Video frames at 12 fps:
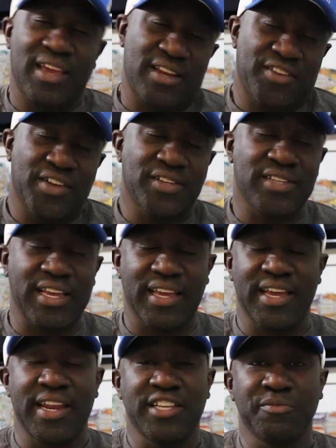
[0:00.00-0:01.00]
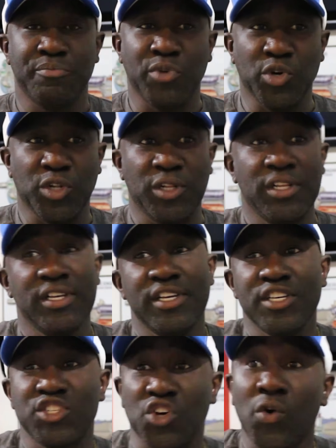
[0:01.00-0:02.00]
So I was like, hey, that's bull.
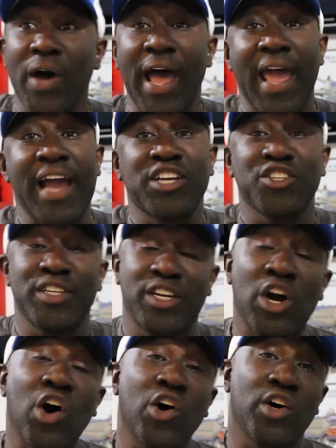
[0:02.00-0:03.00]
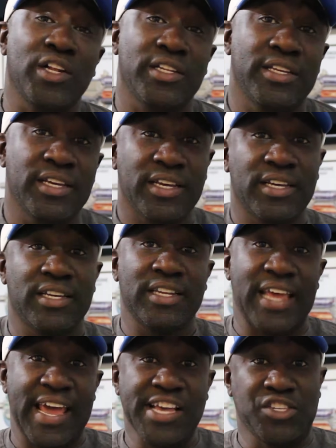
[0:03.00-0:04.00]
So I actually called
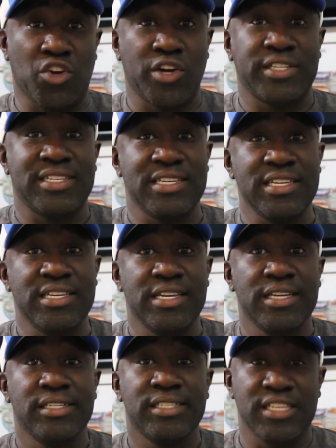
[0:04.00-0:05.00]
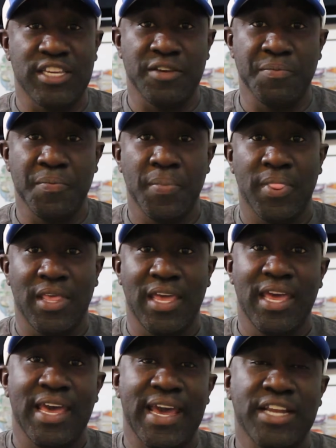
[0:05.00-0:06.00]
the SRT team
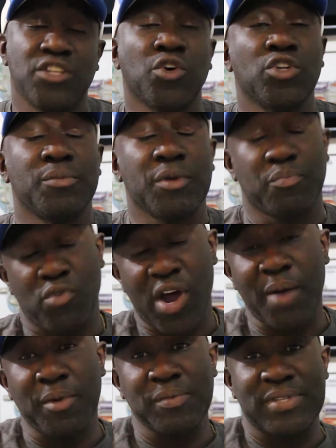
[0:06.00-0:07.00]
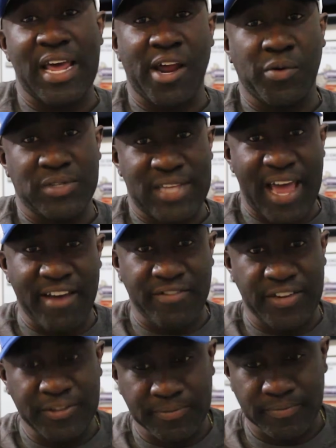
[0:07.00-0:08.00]
and told them the problems that I was
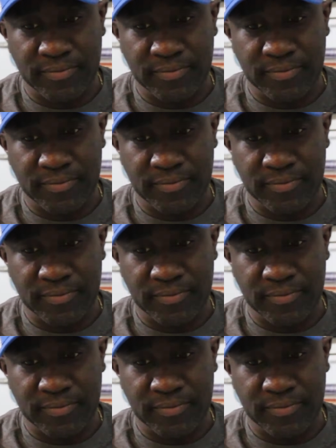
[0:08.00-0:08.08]
having.